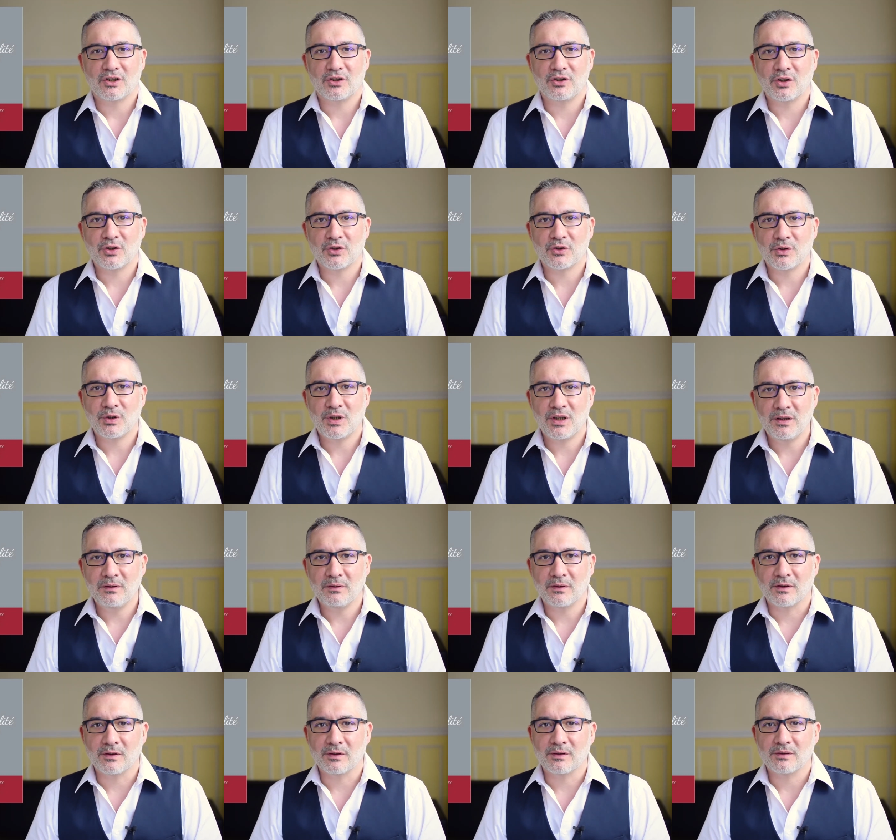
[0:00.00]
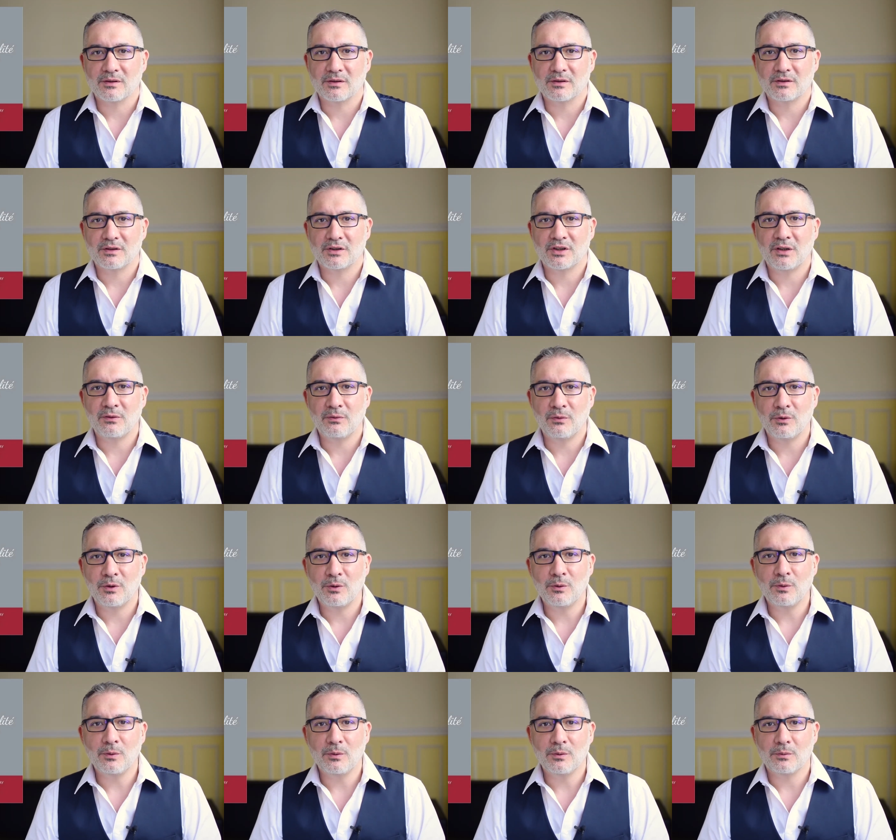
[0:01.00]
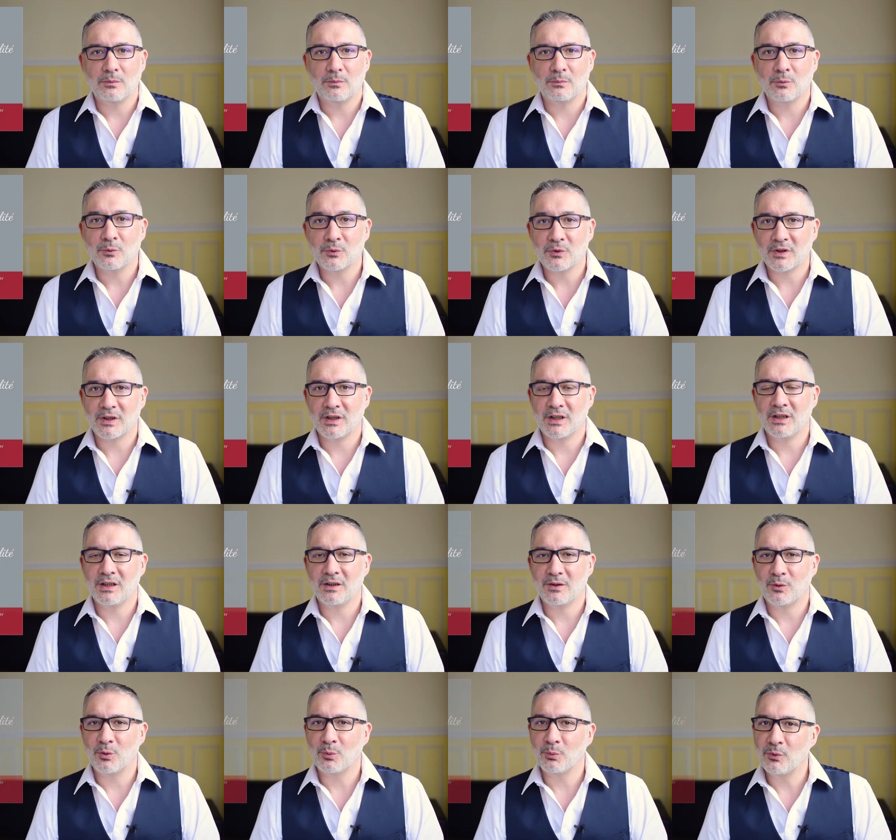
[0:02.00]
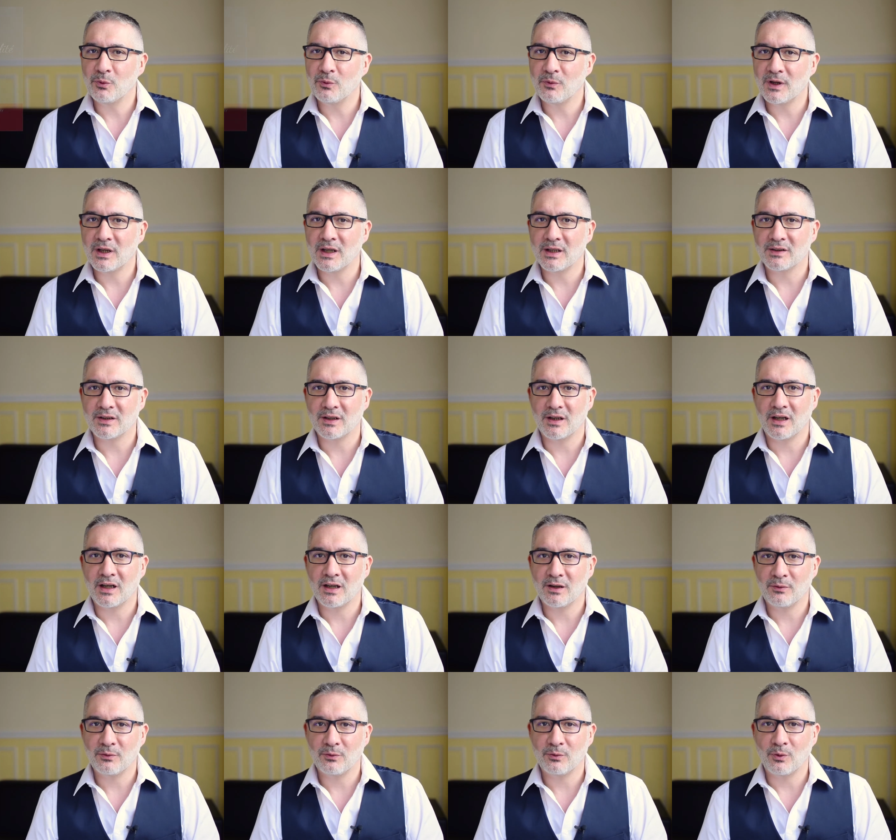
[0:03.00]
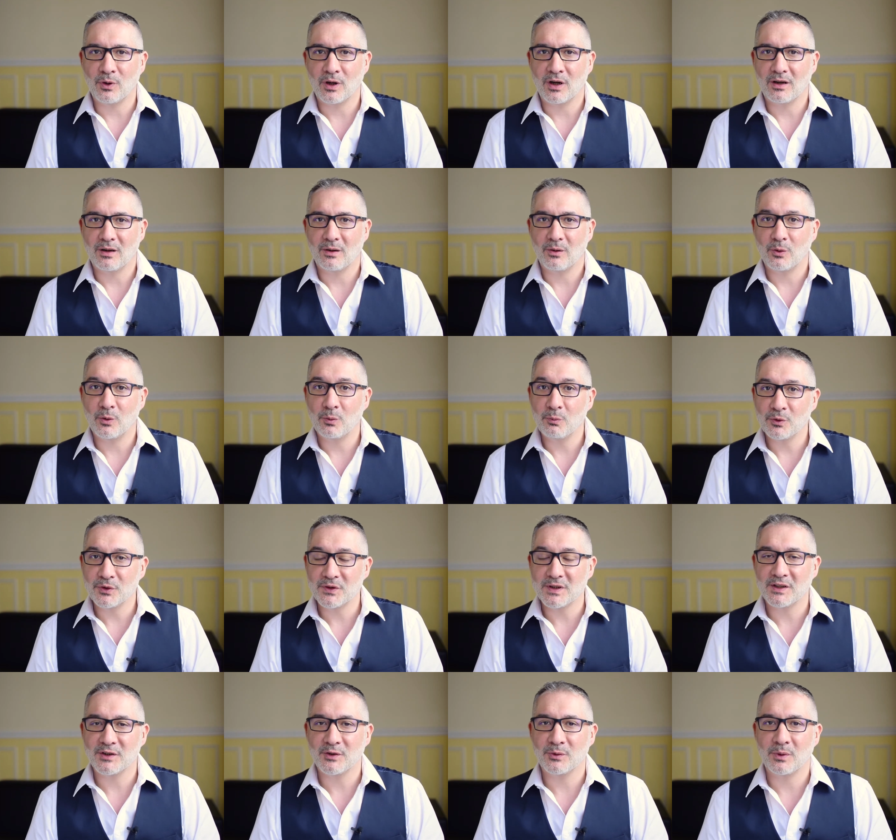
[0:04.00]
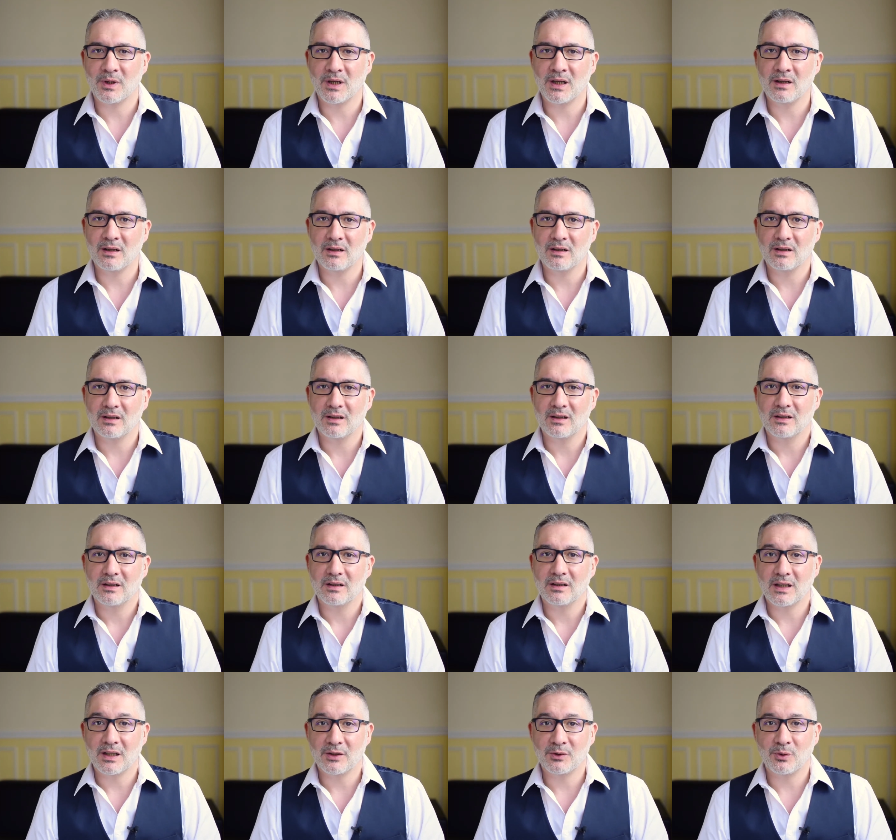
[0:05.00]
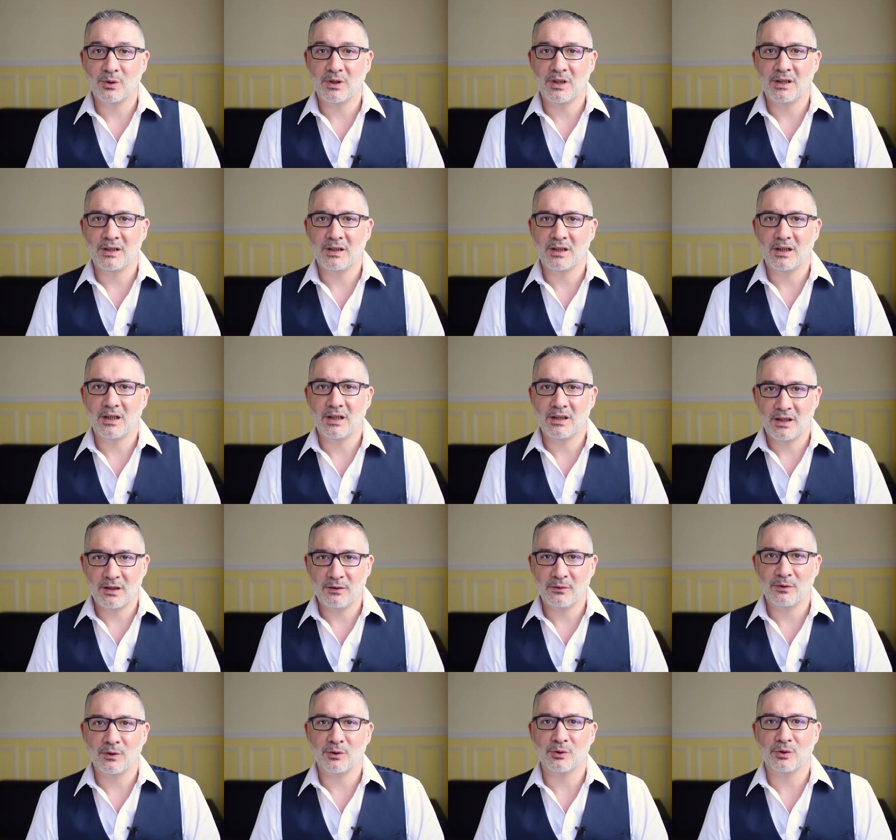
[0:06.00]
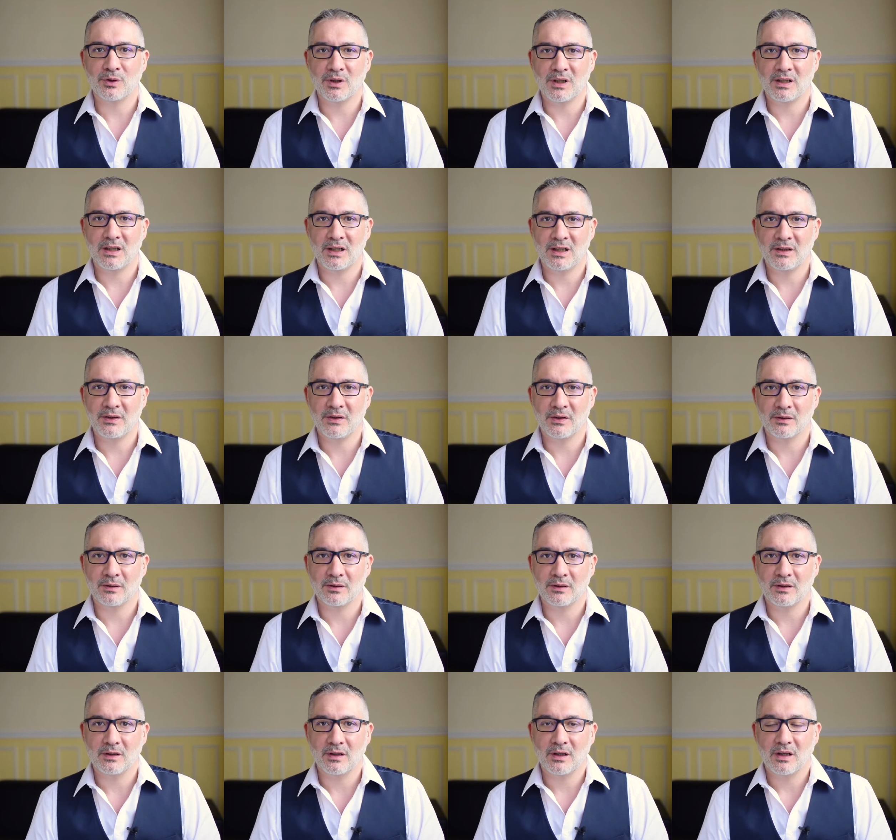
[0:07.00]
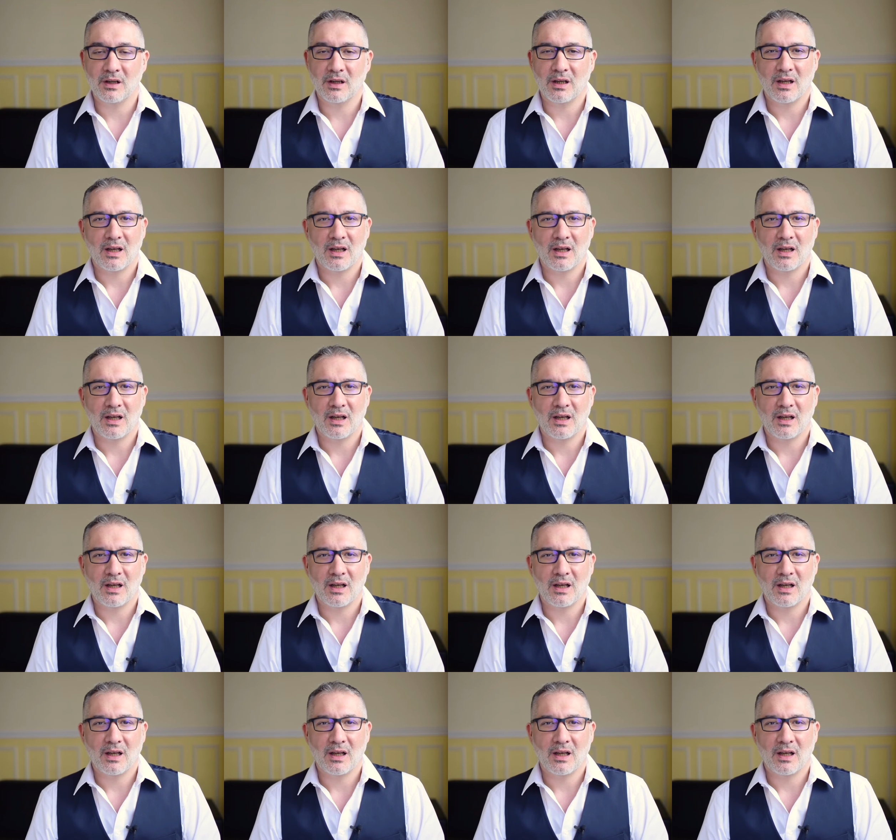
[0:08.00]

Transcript: In that book, I wanted to show that one can, at the same time, be homosexual, Catholic, and defend the Church rationally,